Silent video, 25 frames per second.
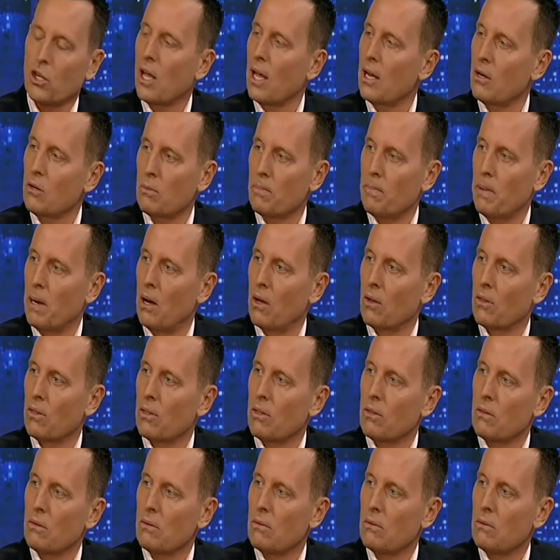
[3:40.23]
but you can't do both
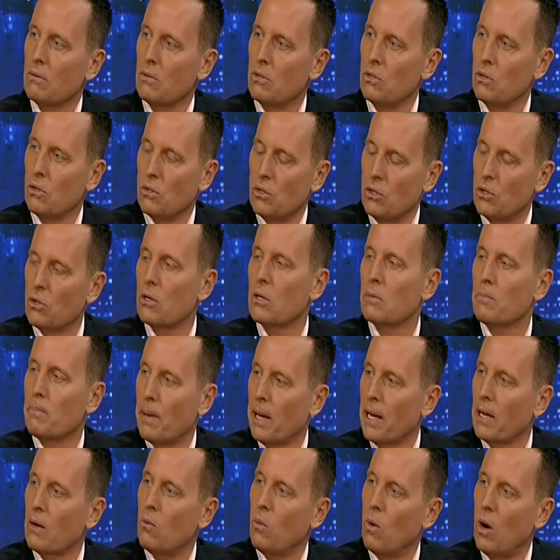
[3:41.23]
you, you can
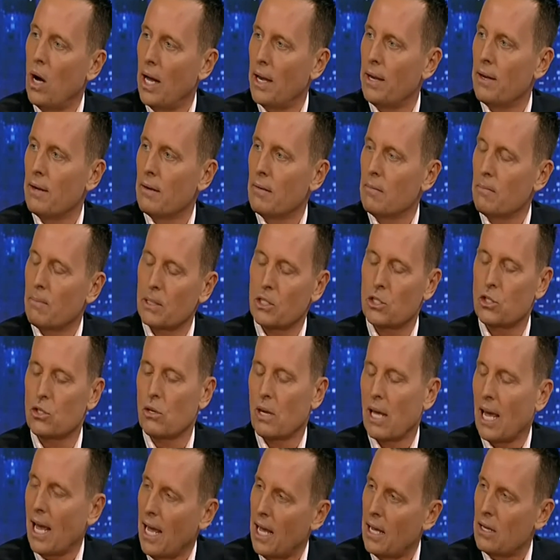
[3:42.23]
pick one,
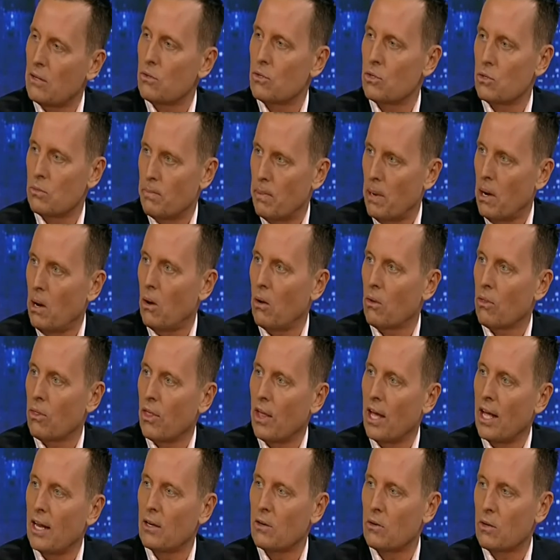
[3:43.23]
but you can't do
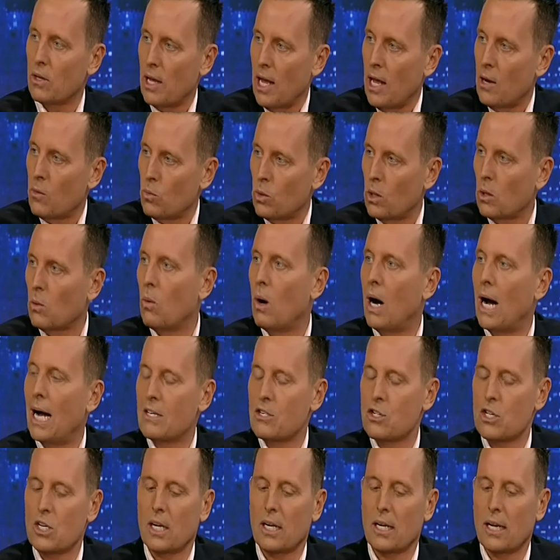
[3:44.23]
both. And, and we're
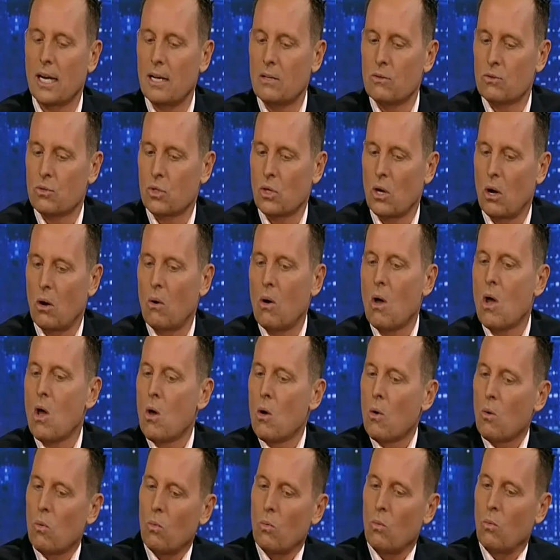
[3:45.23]
watching. And so
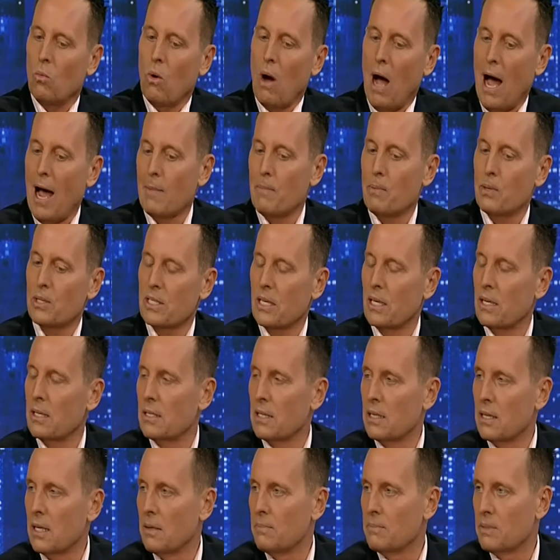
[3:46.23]
I present
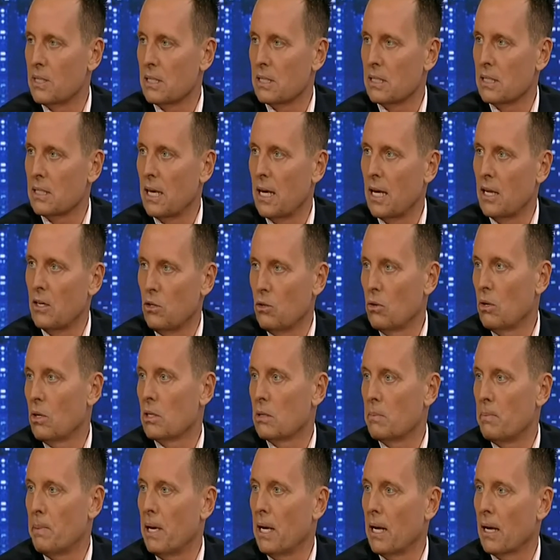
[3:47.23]
it to them to say, you
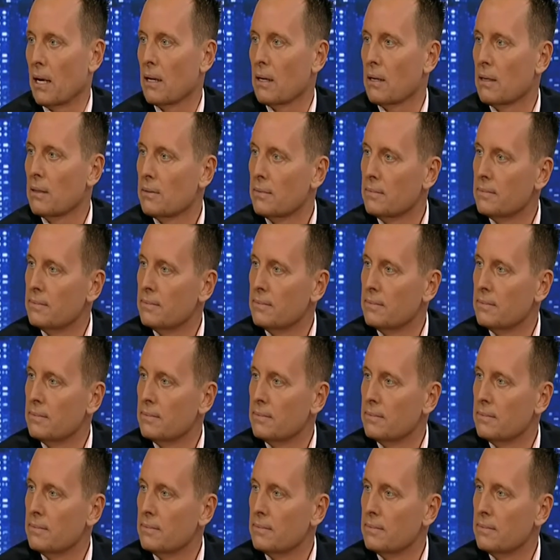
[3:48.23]
get to pick.